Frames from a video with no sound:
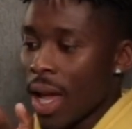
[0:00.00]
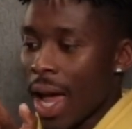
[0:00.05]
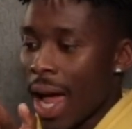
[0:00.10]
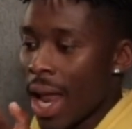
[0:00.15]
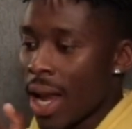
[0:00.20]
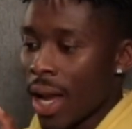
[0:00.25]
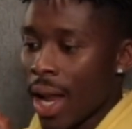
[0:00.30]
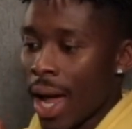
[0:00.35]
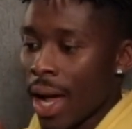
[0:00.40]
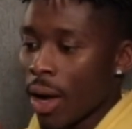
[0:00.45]

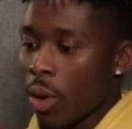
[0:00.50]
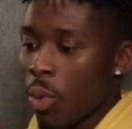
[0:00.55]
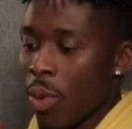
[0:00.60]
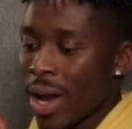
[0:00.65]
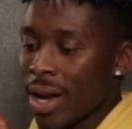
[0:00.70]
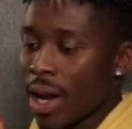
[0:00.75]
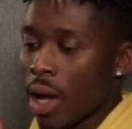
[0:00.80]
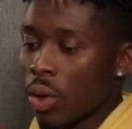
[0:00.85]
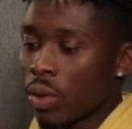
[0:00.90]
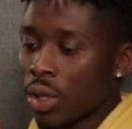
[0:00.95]
and like
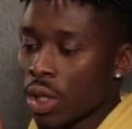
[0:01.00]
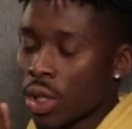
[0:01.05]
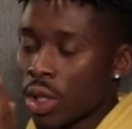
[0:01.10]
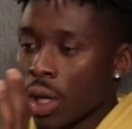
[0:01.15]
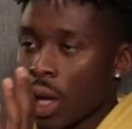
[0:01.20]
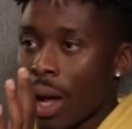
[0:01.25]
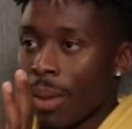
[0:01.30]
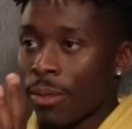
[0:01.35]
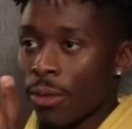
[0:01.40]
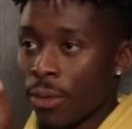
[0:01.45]
when that audition
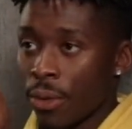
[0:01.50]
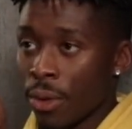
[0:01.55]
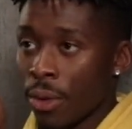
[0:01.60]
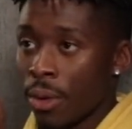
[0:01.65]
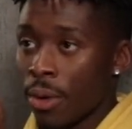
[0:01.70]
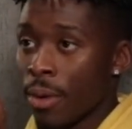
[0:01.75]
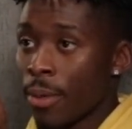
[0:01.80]
come through,